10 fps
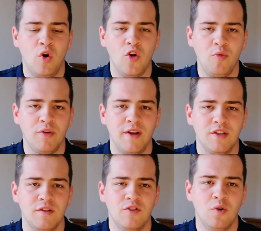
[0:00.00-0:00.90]
Oil
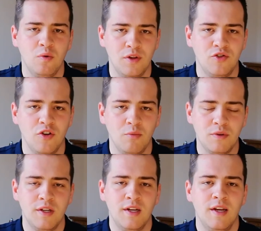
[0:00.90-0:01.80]
prices have totally
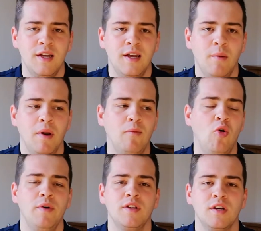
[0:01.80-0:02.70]
dropped, and I'm
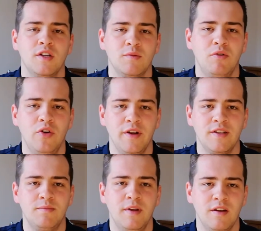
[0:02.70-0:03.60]
hoping to exploit
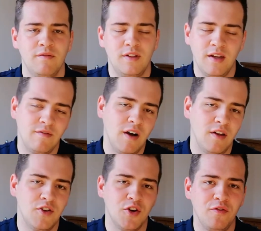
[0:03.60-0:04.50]
and take
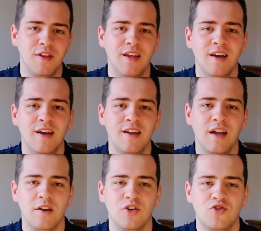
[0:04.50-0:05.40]
advantage of the
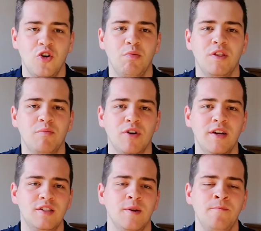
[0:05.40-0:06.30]
current drop in the
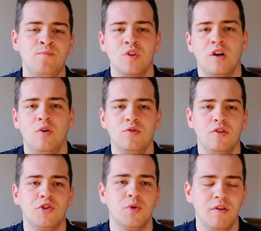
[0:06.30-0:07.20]
price. I'll hold
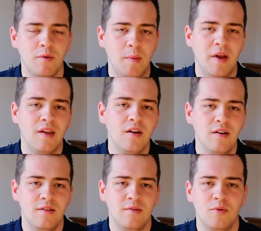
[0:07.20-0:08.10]
on to it for maybe a
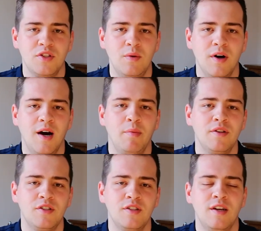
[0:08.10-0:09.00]
year, we'll see what
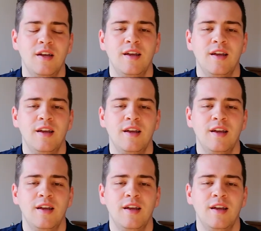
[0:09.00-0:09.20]
happens.